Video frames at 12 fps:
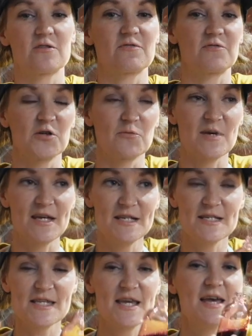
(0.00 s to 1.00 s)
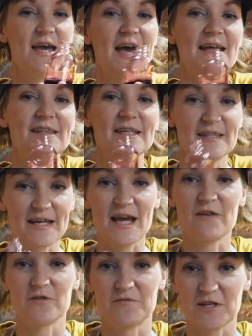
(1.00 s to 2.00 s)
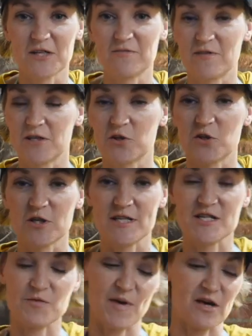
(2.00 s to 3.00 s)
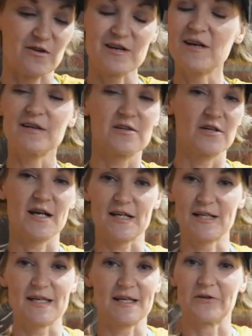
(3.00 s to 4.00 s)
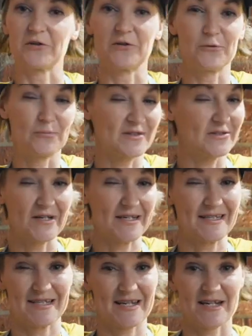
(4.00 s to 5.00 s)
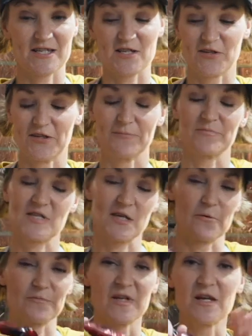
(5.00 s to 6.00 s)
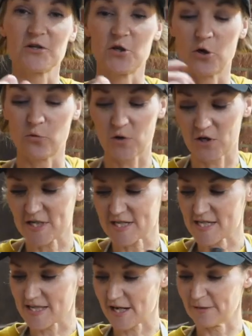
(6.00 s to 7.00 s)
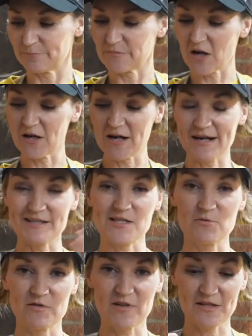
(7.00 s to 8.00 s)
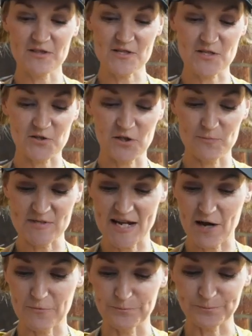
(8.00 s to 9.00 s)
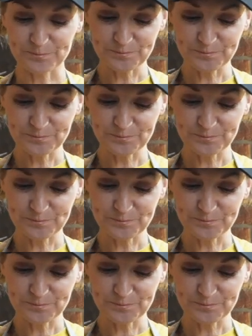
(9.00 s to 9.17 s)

to ferment, and then they have a very vinegary smell. They're not going to kill you, but they're not going to taste good. So no worries there. All right, so we've got the syrup down.